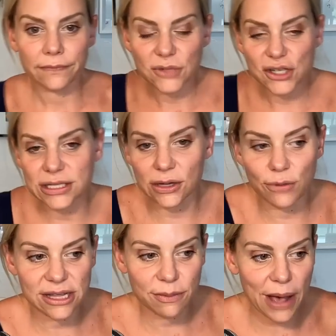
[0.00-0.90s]
she's the
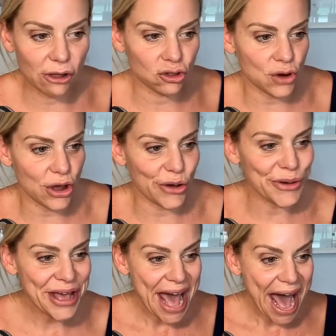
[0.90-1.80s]
Gwyneth Paltrow.
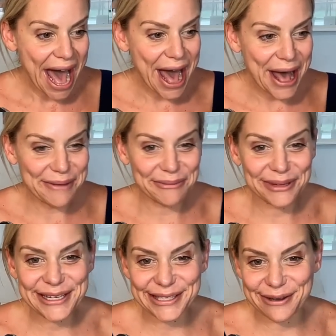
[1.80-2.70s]

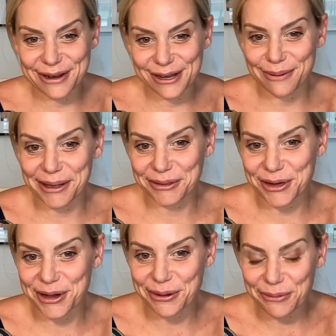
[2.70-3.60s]
She's the Gwyneth
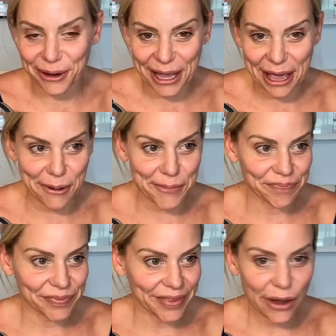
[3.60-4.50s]
Paltrow
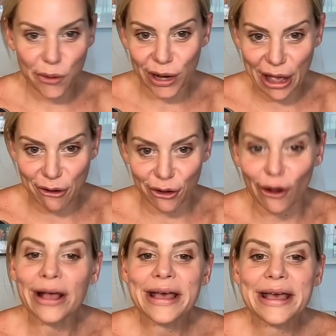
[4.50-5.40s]
workout girl.
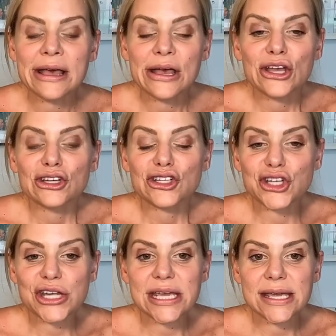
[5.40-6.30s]

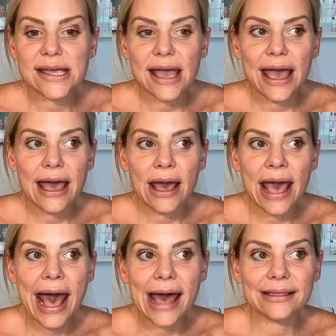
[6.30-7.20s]
She
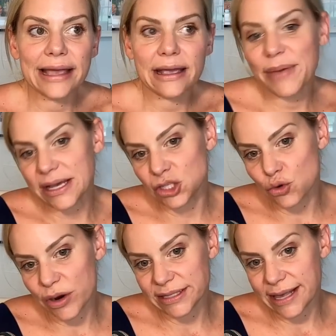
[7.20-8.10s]
had like a big
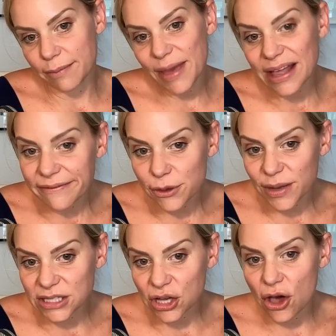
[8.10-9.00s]
story in Daily Mail a few
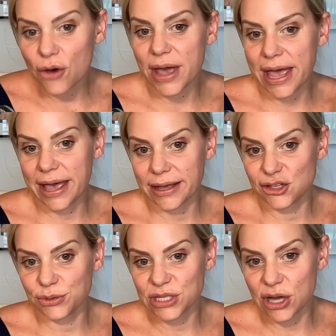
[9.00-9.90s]
months ago, and
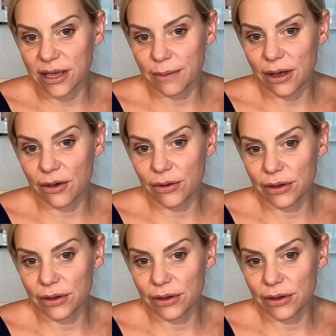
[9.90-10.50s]
she was talking about,